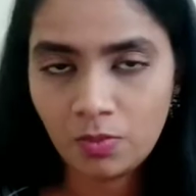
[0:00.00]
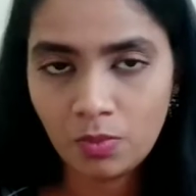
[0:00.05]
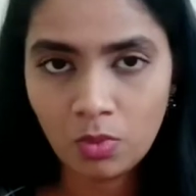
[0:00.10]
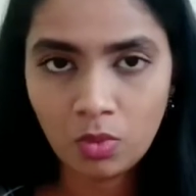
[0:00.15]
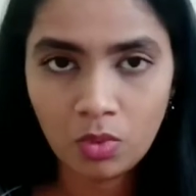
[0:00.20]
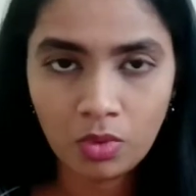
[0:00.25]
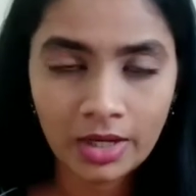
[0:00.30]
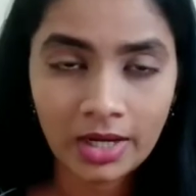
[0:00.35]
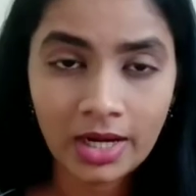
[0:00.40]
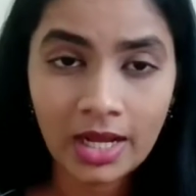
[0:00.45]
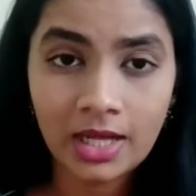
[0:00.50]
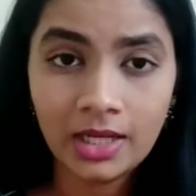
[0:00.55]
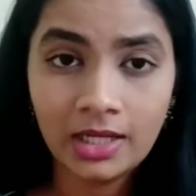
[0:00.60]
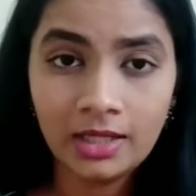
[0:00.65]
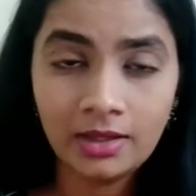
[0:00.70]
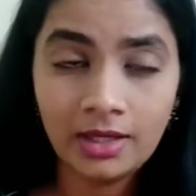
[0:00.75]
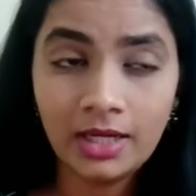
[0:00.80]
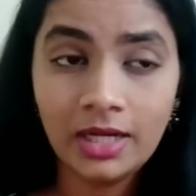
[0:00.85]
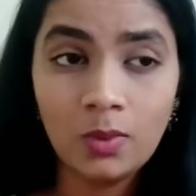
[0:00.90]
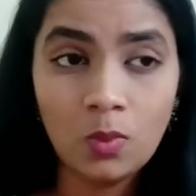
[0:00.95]
more, and I
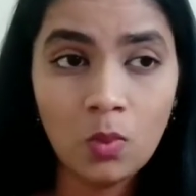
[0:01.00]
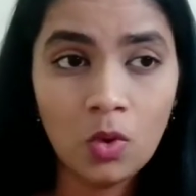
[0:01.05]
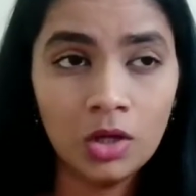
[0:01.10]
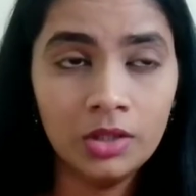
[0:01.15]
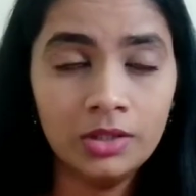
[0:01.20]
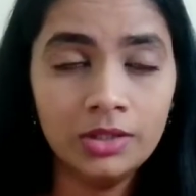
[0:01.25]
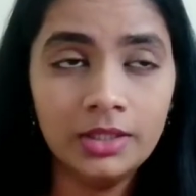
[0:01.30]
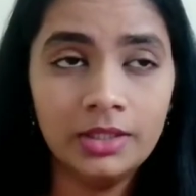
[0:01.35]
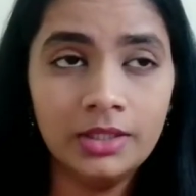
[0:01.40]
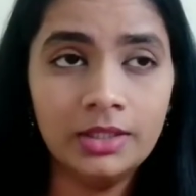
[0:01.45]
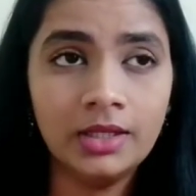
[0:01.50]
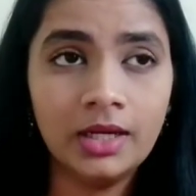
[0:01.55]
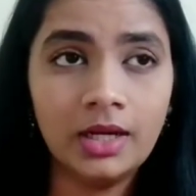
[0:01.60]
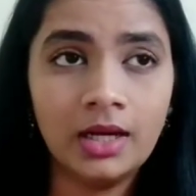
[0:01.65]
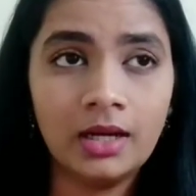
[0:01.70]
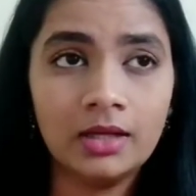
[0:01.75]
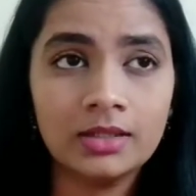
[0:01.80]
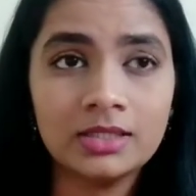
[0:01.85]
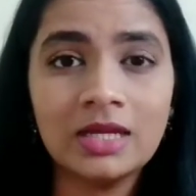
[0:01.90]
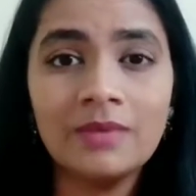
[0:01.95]
really wanted
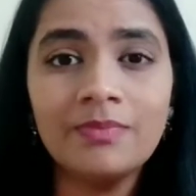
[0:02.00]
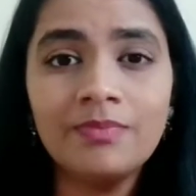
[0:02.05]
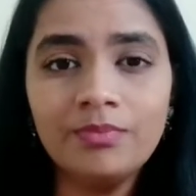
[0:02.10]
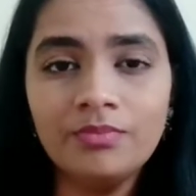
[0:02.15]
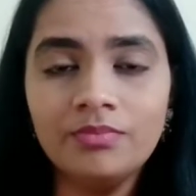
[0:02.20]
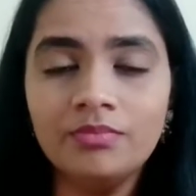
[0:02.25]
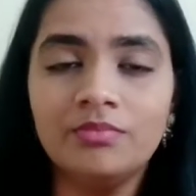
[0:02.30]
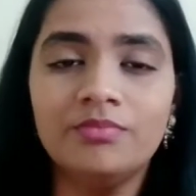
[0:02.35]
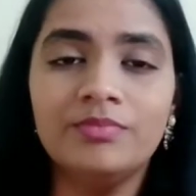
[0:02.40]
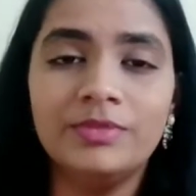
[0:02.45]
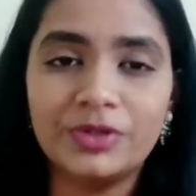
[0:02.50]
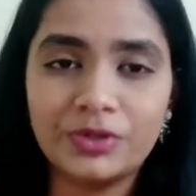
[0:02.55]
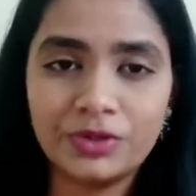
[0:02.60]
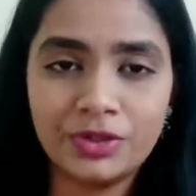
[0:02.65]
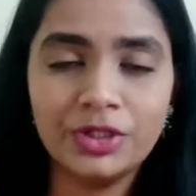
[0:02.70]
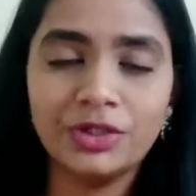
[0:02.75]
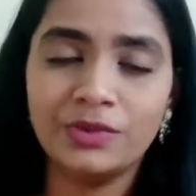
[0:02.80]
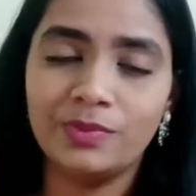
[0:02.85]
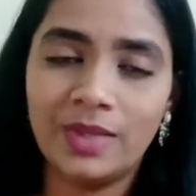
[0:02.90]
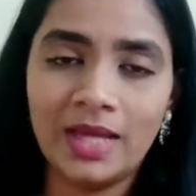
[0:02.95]
some
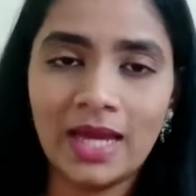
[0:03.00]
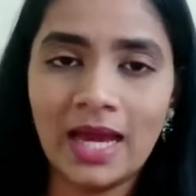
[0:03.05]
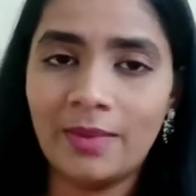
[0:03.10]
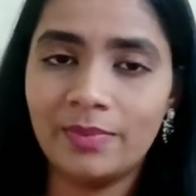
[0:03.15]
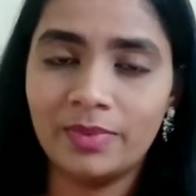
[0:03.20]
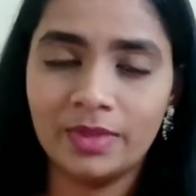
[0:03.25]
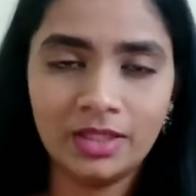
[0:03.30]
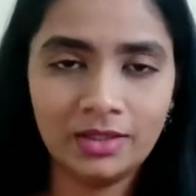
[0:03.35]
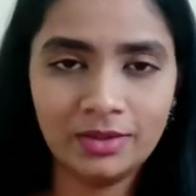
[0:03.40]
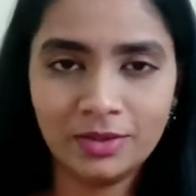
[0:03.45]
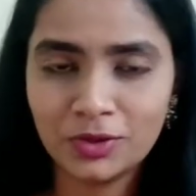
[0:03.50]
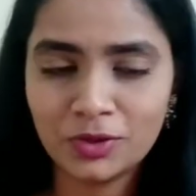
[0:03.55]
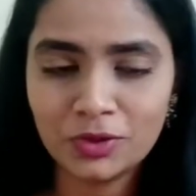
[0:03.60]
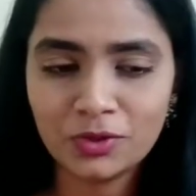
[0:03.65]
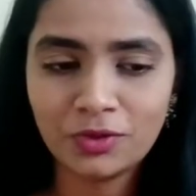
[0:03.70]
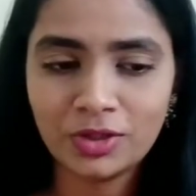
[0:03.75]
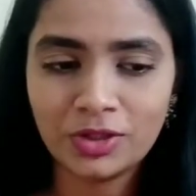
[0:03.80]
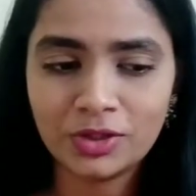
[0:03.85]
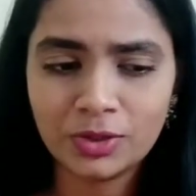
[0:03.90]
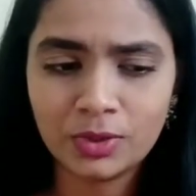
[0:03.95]
mystery to be happening in the
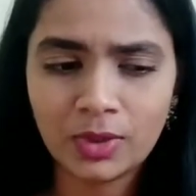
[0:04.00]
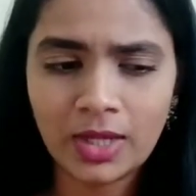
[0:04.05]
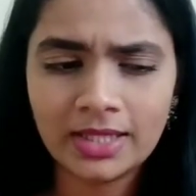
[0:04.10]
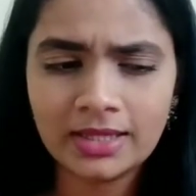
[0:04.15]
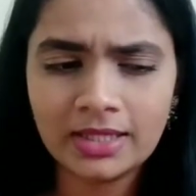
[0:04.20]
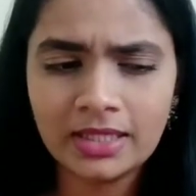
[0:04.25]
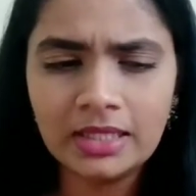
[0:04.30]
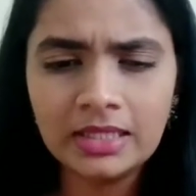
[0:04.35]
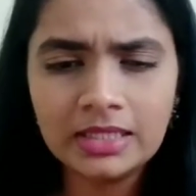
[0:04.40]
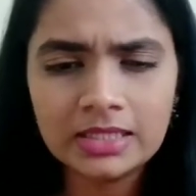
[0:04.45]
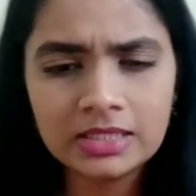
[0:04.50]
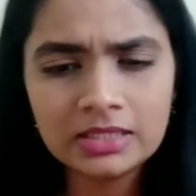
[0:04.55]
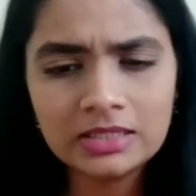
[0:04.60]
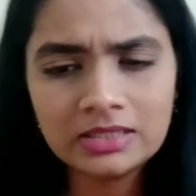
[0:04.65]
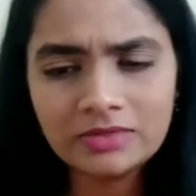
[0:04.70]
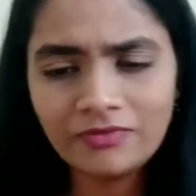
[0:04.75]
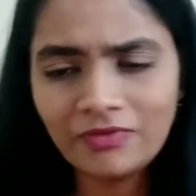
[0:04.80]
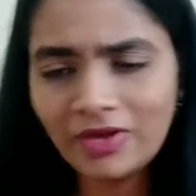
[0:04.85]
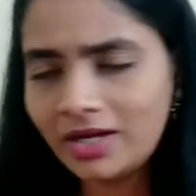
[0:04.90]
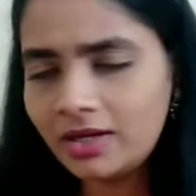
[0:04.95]
story. So I think it's a
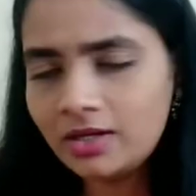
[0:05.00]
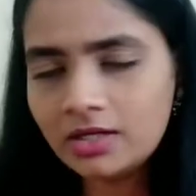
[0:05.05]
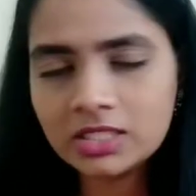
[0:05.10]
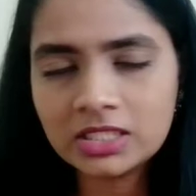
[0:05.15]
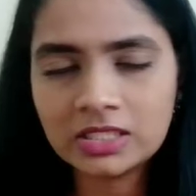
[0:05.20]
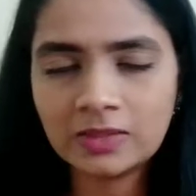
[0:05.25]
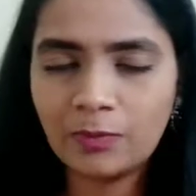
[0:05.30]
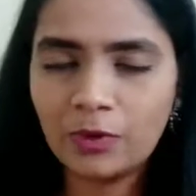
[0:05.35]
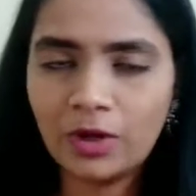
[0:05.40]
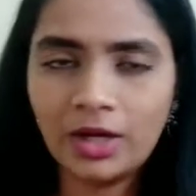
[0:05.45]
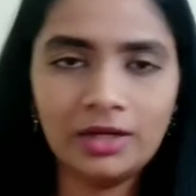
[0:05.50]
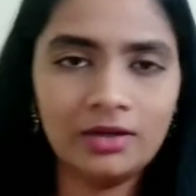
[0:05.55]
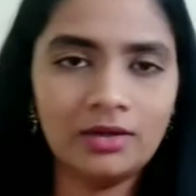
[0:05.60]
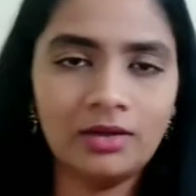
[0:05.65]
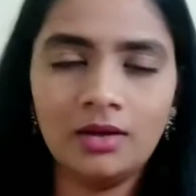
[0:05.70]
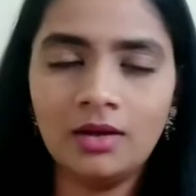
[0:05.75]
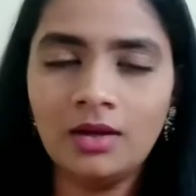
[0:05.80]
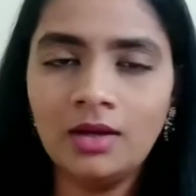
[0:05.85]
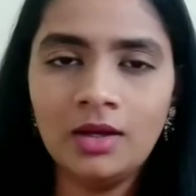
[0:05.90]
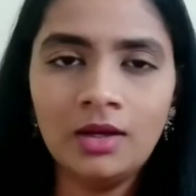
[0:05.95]
very
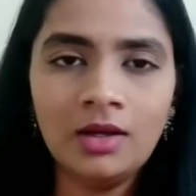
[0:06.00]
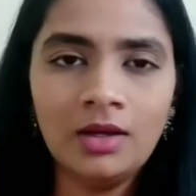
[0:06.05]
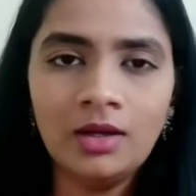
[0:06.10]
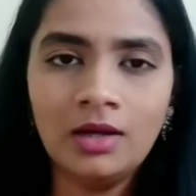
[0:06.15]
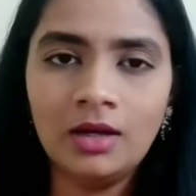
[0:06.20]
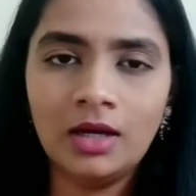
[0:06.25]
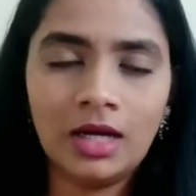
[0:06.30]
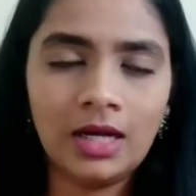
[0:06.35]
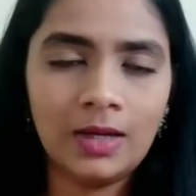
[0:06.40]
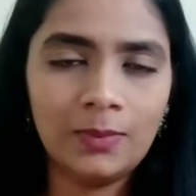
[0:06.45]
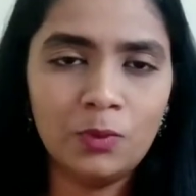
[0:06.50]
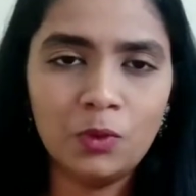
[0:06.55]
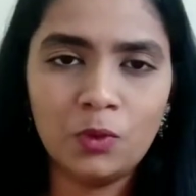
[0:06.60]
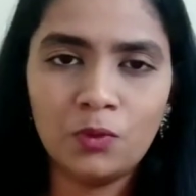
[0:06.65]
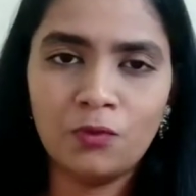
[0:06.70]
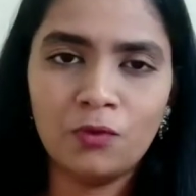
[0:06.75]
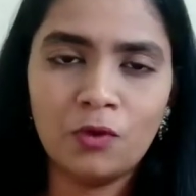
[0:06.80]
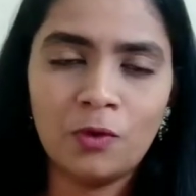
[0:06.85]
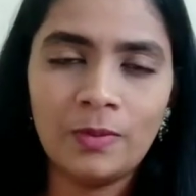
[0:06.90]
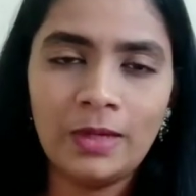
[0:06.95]
disappointed book
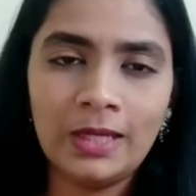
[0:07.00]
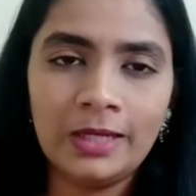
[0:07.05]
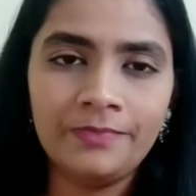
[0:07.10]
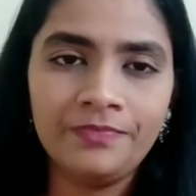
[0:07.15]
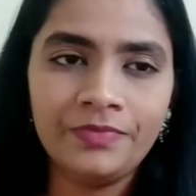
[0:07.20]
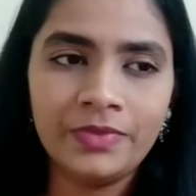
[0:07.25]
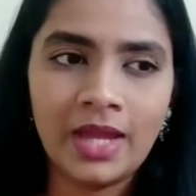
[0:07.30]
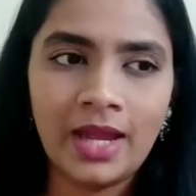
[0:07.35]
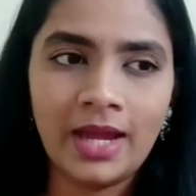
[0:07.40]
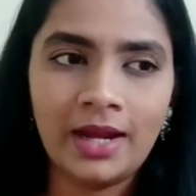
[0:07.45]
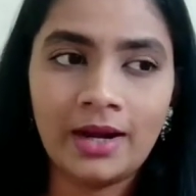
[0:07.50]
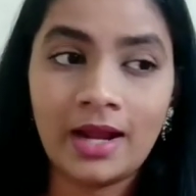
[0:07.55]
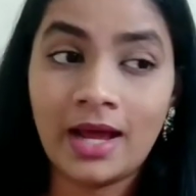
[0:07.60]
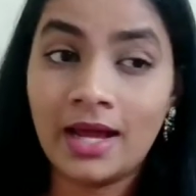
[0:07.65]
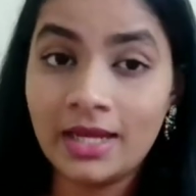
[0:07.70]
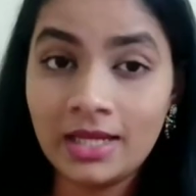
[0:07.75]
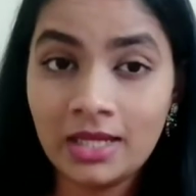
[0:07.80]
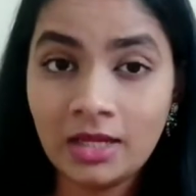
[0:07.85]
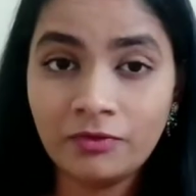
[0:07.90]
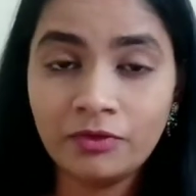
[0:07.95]
for me, and
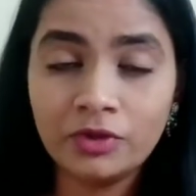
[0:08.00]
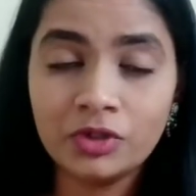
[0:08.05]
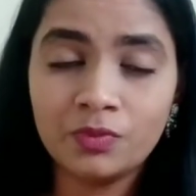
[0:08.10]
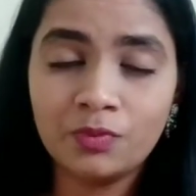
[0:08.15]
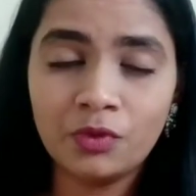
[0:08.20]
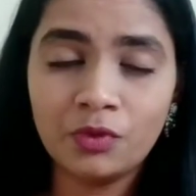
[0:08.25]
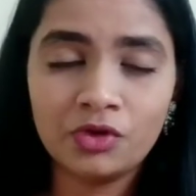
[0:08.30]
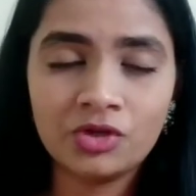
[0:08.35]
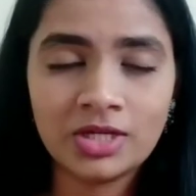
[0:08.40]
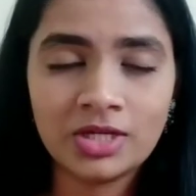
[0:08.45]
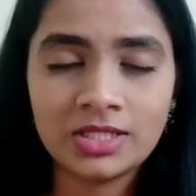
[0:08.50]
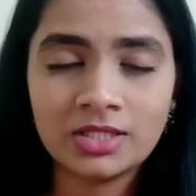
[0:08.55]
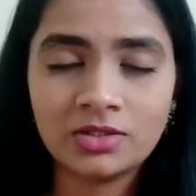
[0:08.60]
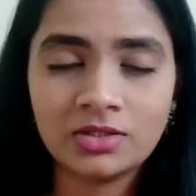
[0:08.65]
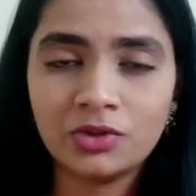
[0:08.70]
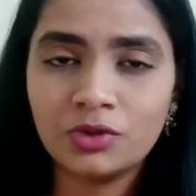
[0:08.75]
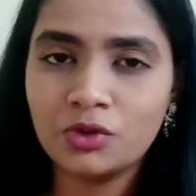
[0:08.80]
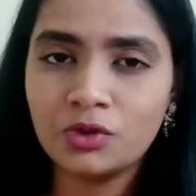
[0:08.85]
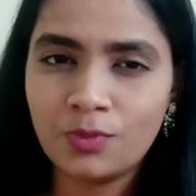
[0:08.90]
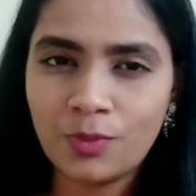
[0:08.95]
I give this book
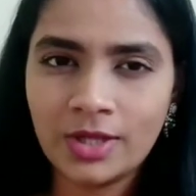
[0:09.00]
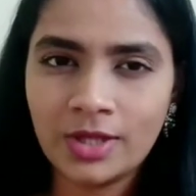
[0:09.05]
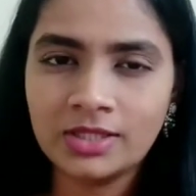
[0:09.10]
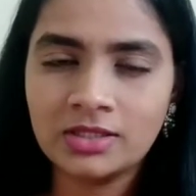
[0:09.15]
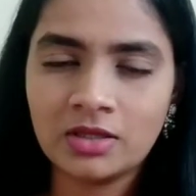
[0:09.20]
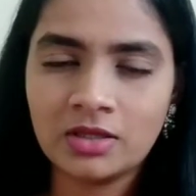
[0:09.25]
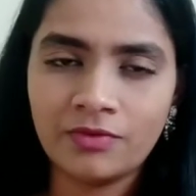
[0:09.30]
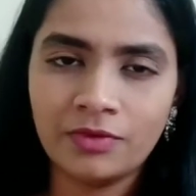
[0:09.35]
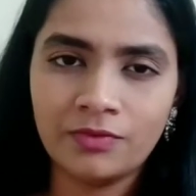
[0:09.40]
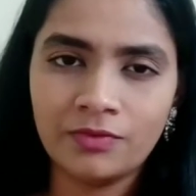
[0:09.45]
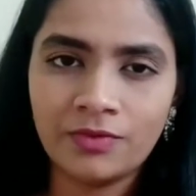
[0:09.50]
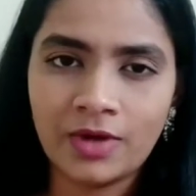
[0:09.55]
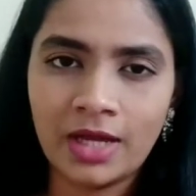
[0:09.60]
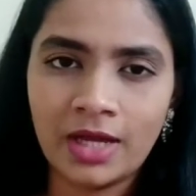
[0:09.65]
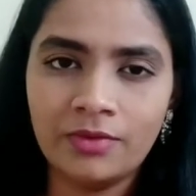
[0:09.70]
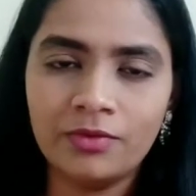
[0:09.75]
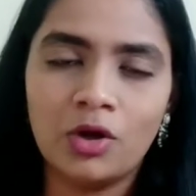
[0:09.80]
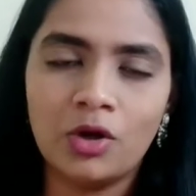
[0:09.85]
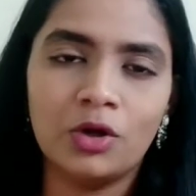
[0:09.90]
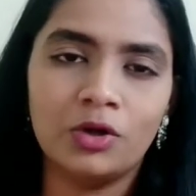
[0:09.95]
just
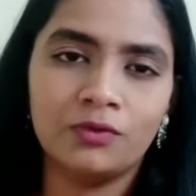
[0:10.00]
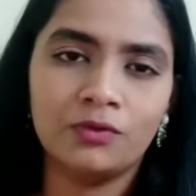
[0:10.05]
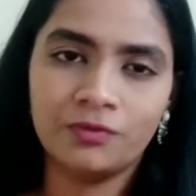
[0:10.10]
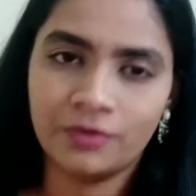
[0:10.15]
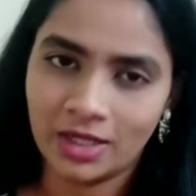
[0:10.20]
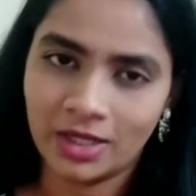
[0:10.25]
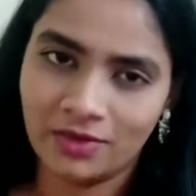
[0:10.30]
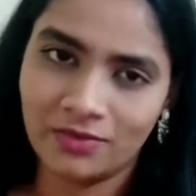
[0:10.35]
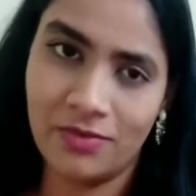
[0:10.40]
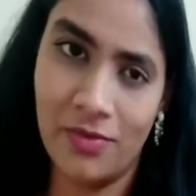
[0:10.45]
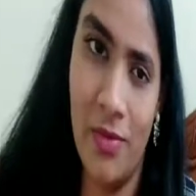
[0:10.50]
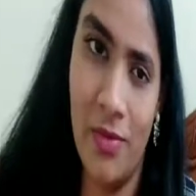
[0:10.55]
2.75 out of 5.